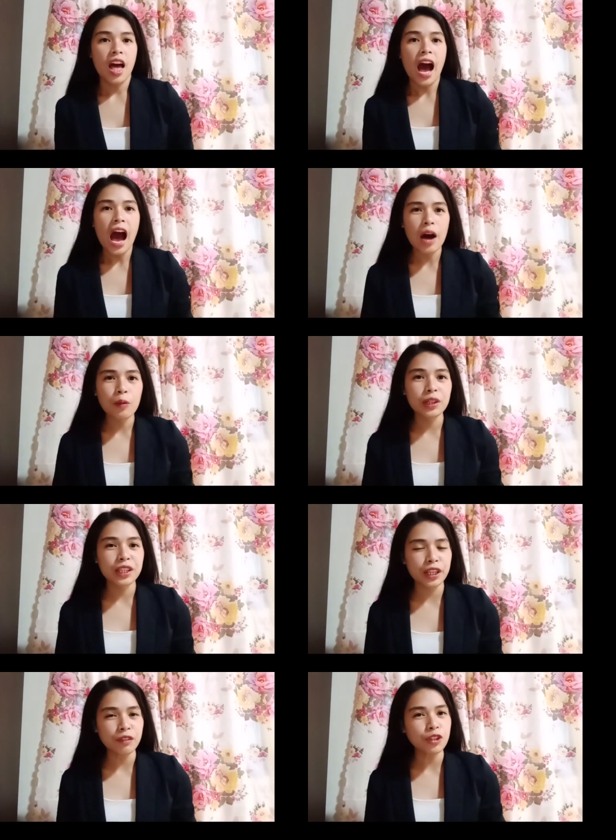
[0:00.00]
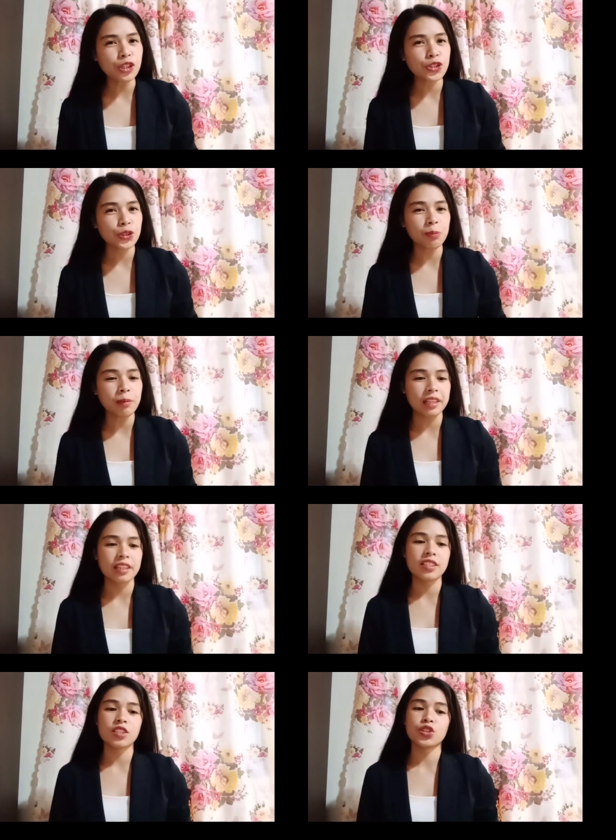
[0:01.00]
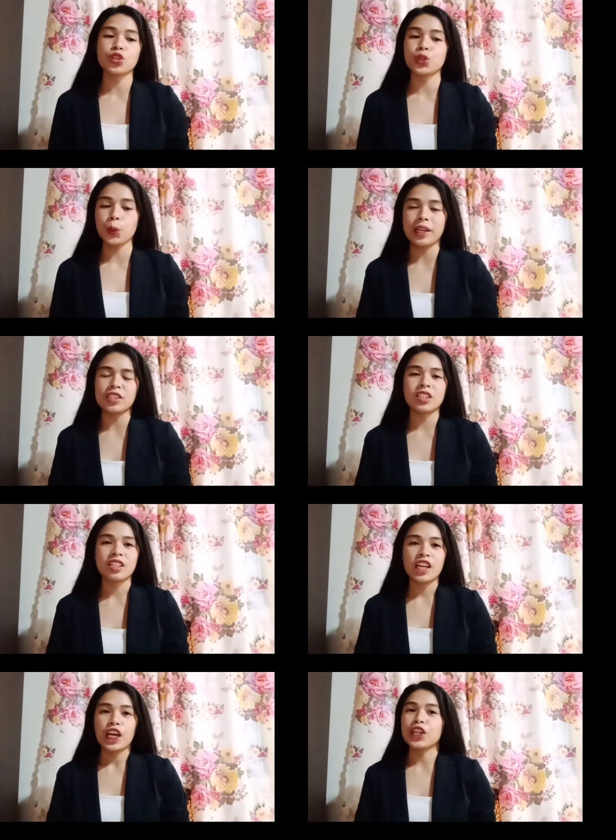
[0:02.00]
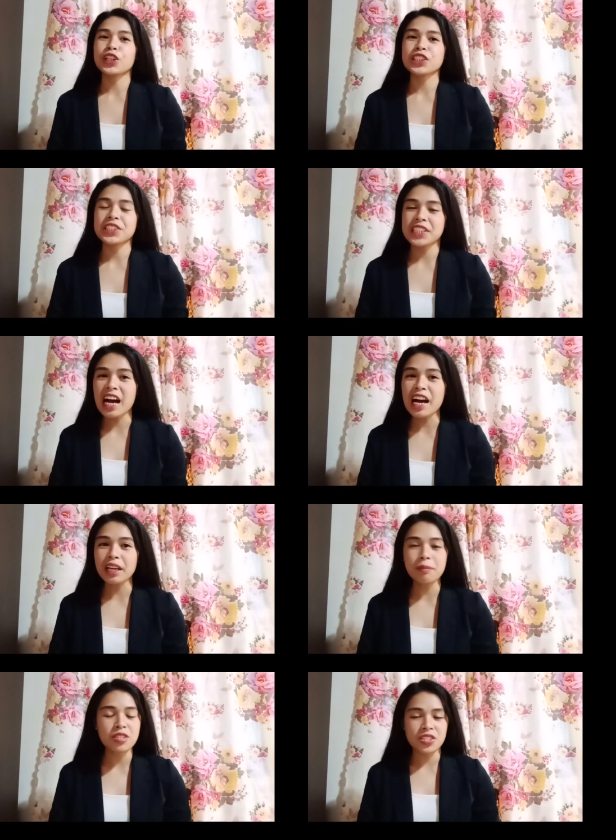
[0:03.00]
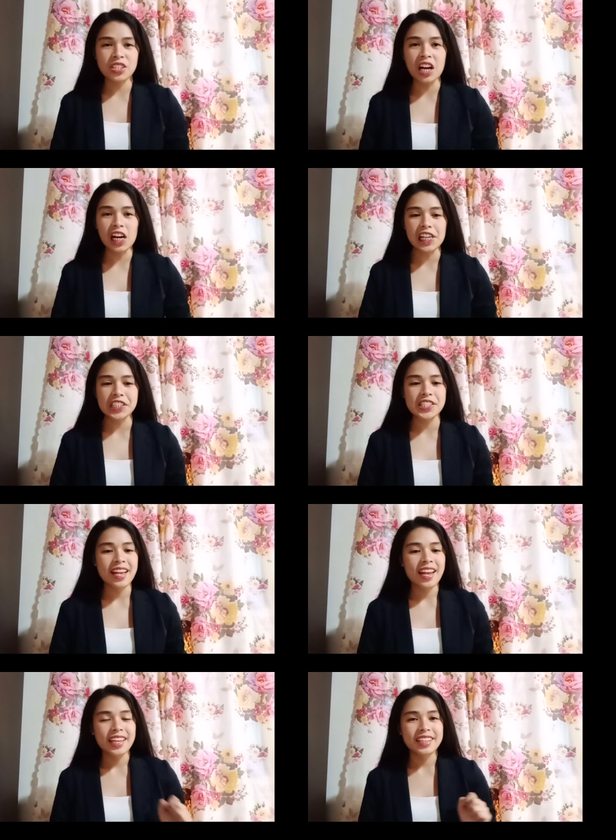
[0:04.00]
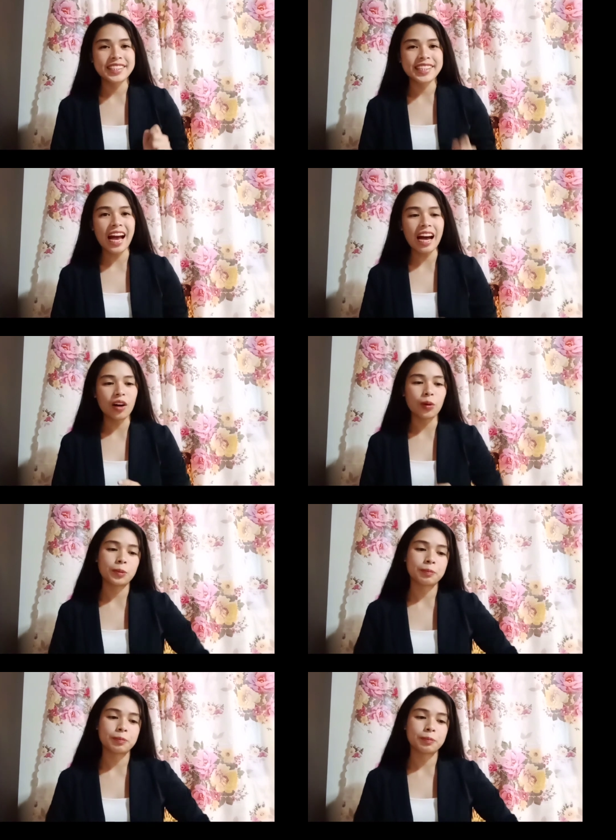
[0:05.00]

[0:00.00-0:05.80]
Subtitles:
I will give you 2 minutes to do it. Your time starts now.